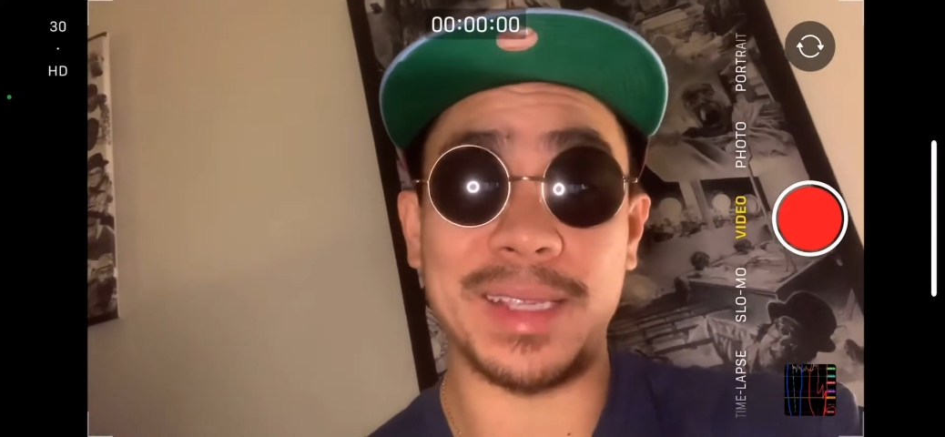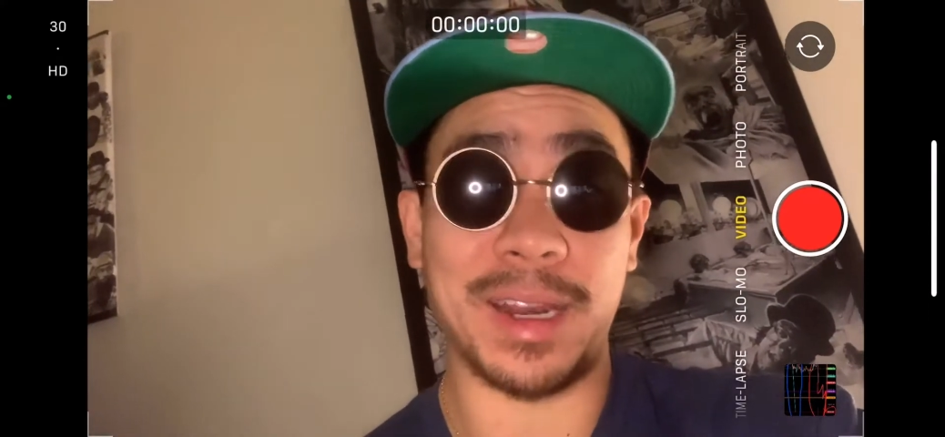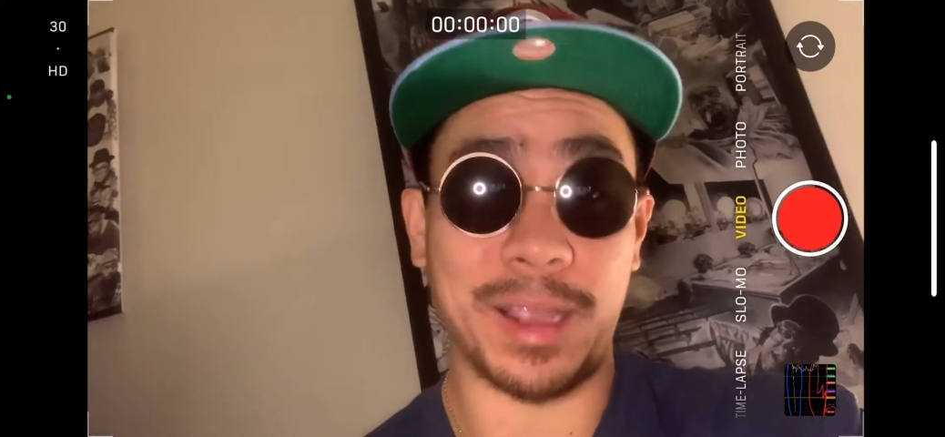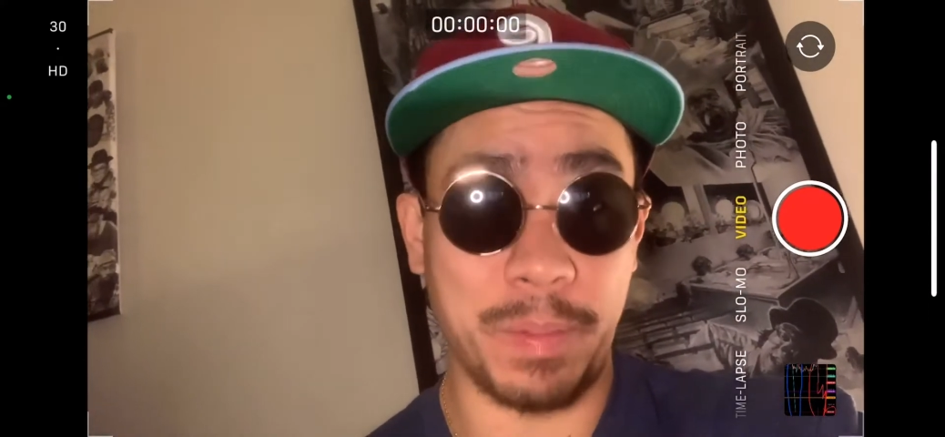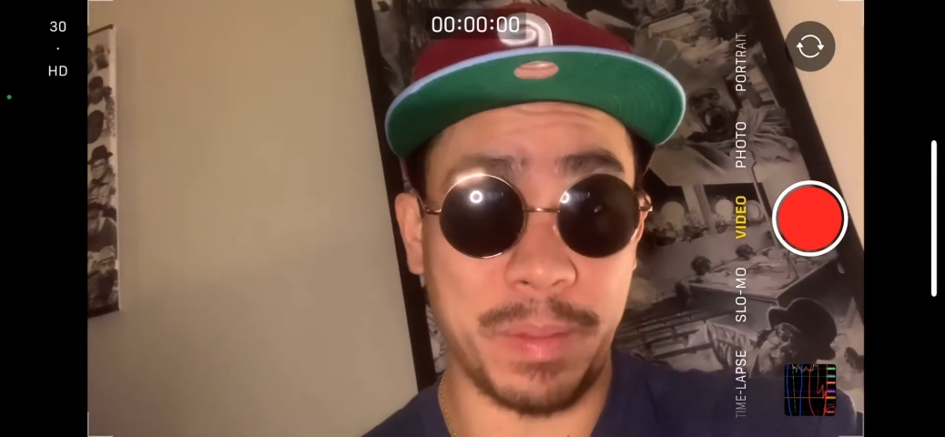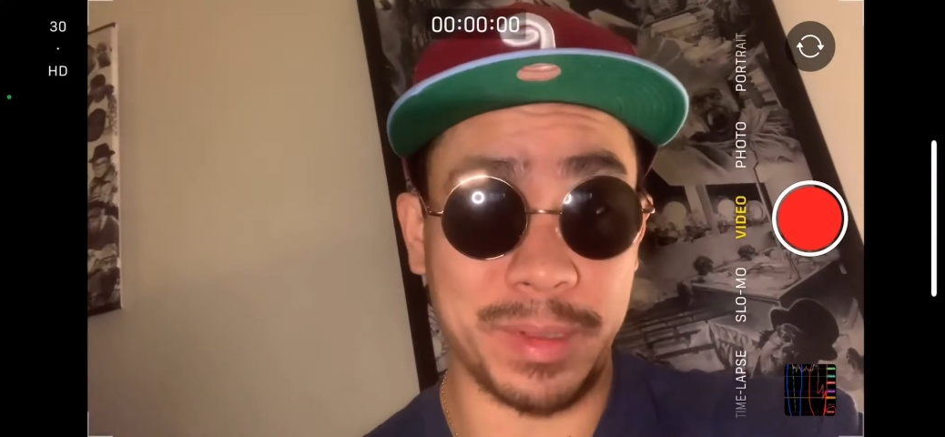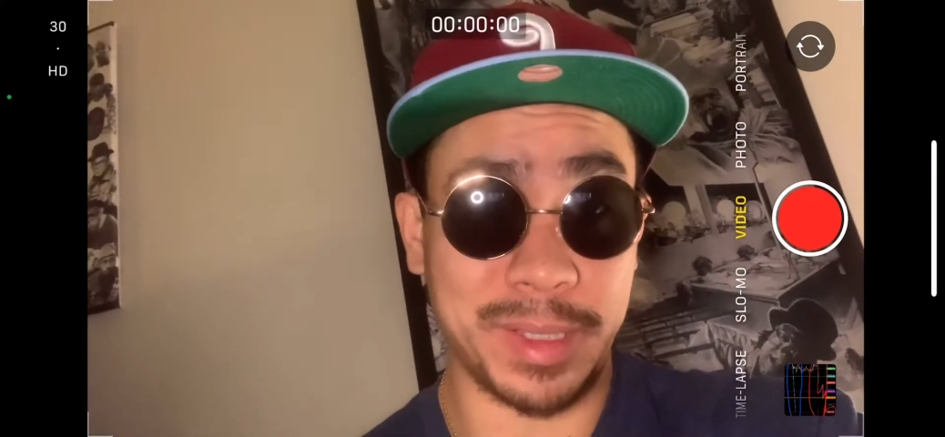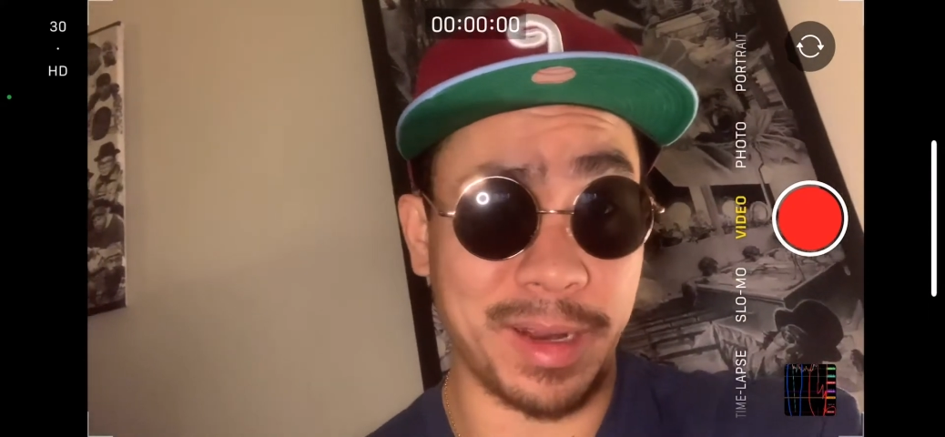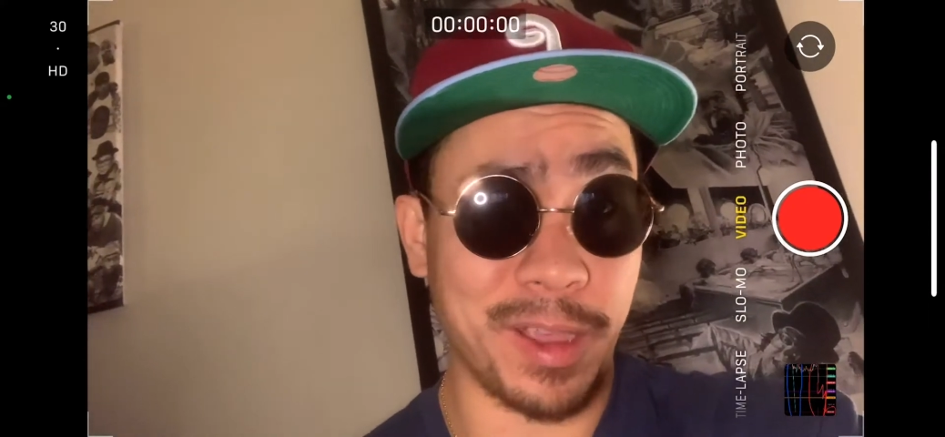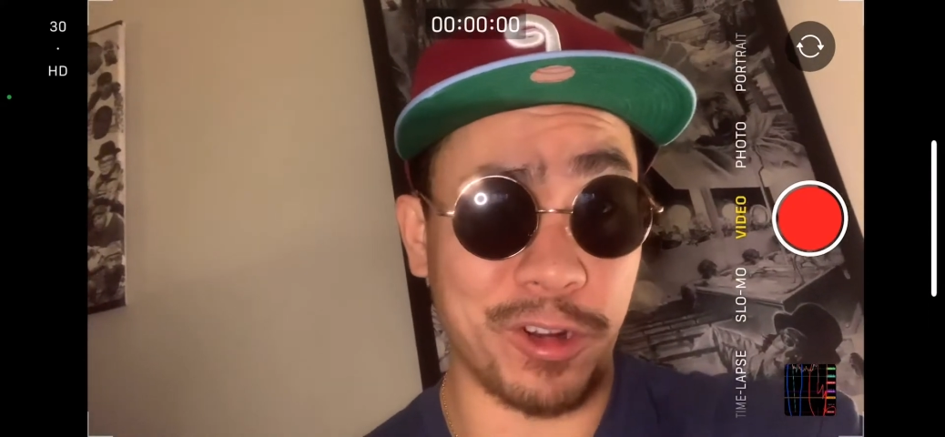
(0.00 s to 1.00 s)
I had a couple people
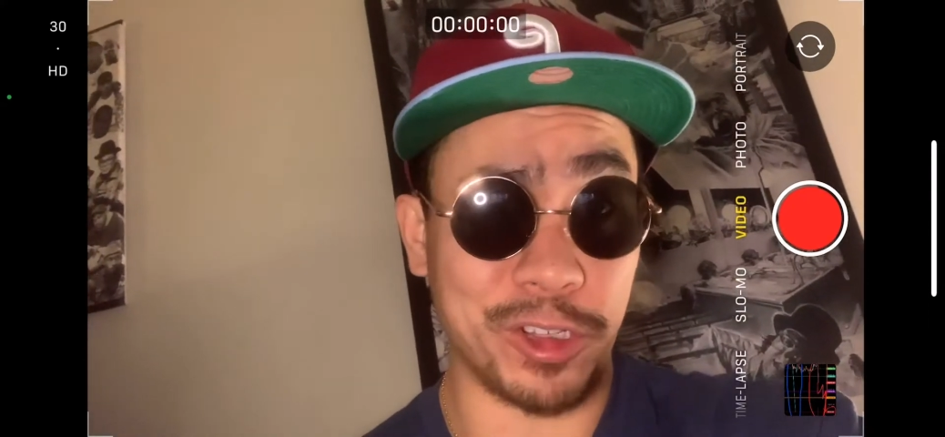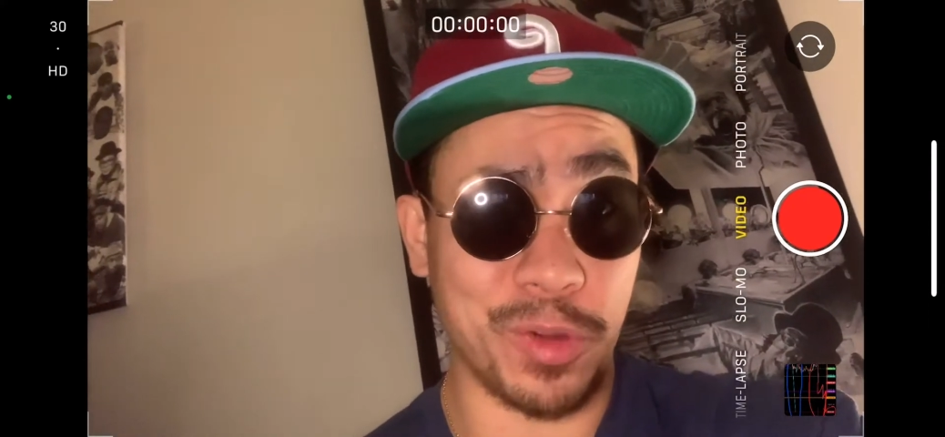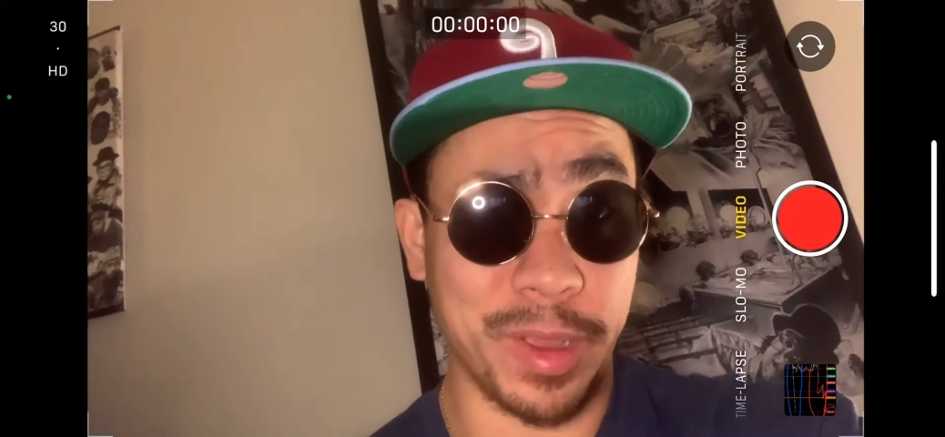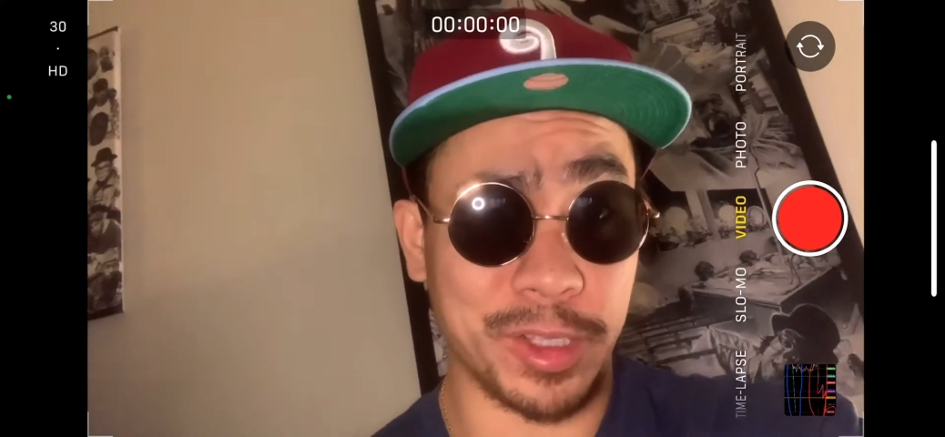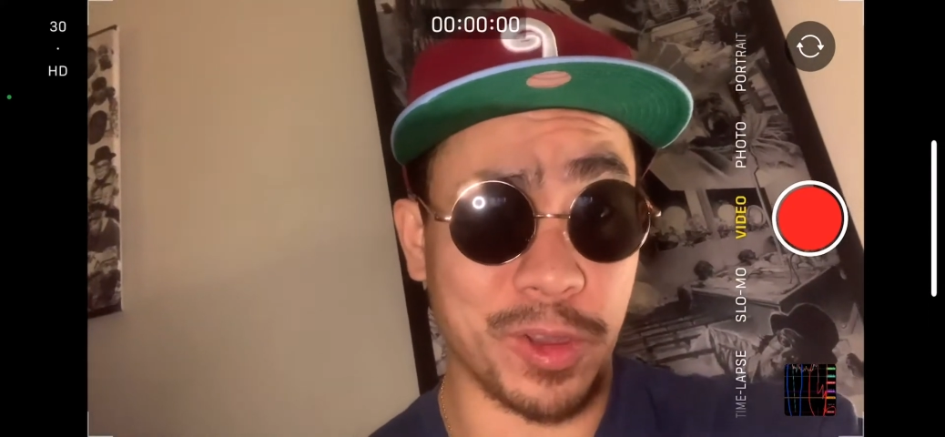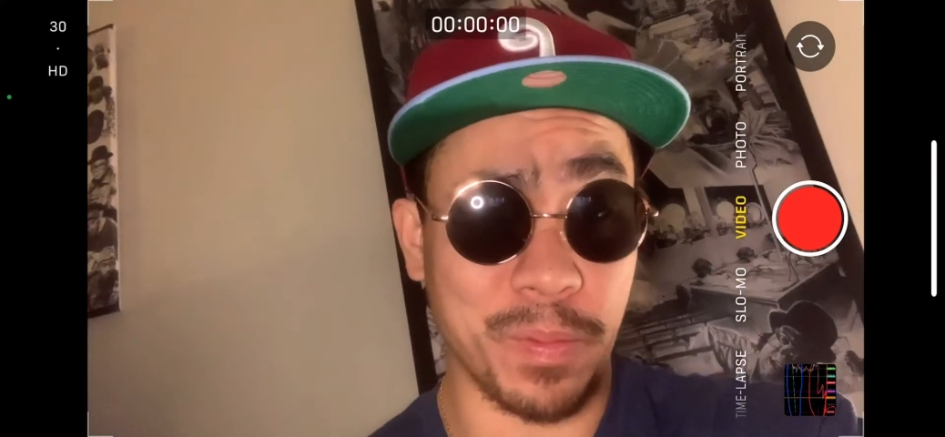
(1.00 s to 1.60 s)
say, no, there's no way it's going